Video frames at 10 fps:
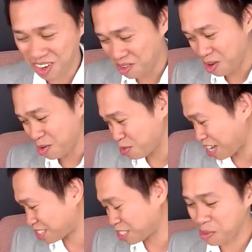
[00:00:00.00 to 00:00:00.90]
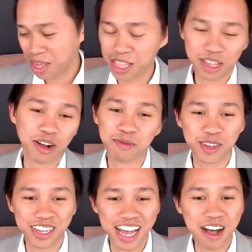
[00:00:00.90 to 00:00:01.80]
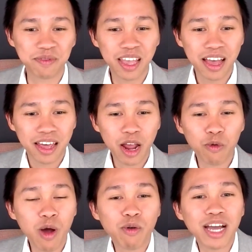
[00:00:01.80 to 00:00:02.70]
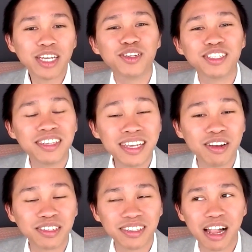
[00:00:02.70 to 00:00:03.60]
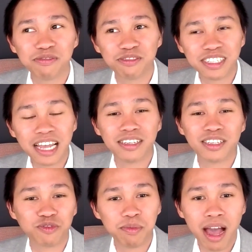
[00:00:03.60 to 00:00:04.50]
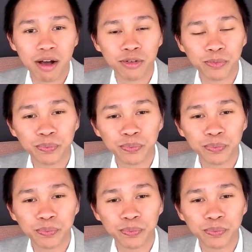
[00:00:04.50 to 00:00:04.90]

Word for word: We, we, we've got something in common. Um, now, wh- where do you see yourself ten years from now?